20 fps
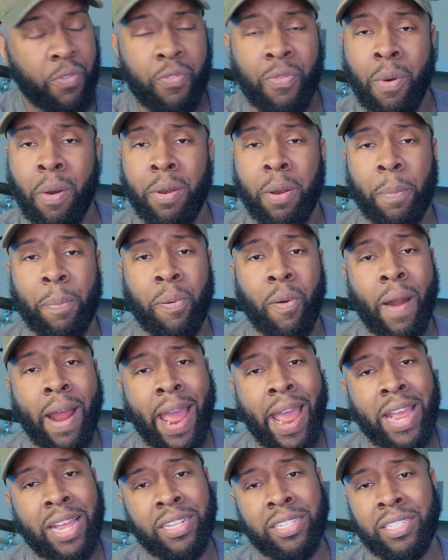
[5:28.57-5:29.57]
for the
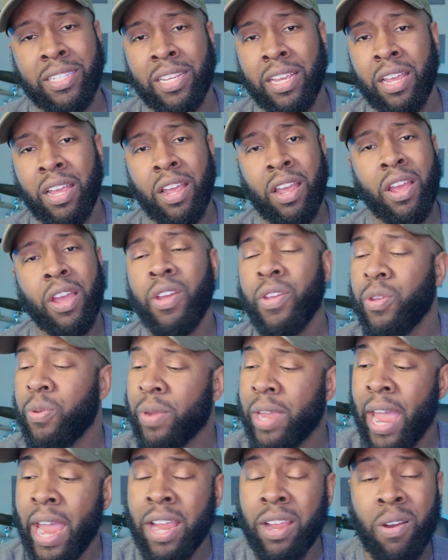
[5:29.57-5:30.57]
price, you
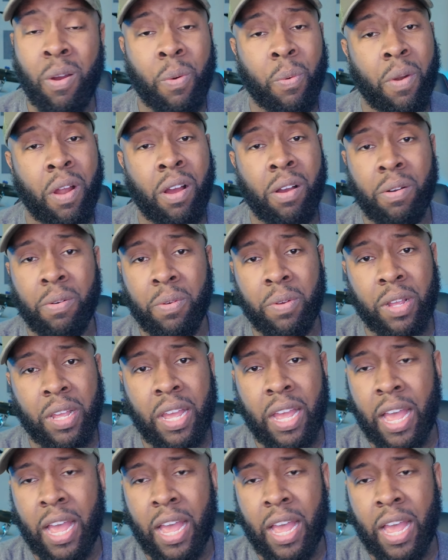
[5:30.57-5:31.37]
can't go wrong.